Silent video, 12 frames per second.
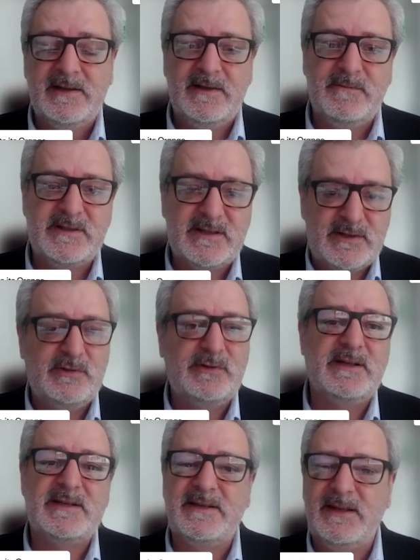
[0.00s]
in which
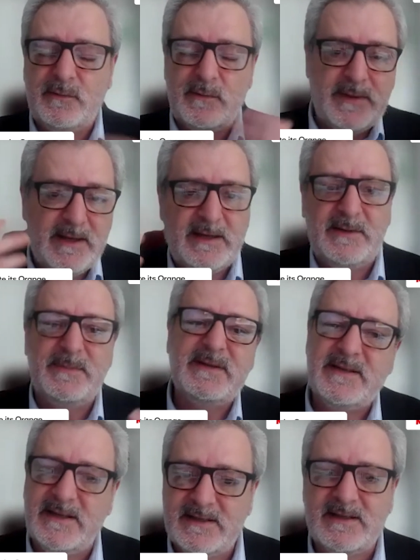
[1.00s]
students need to think in a
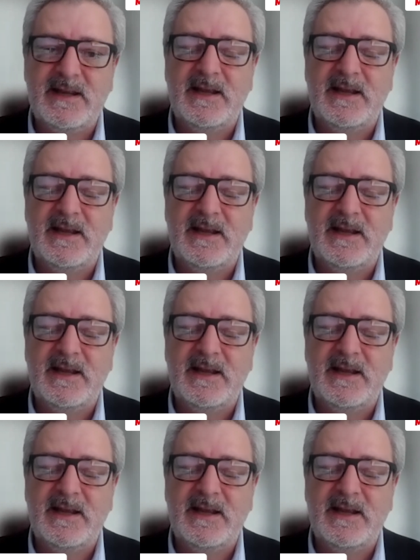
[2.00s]
business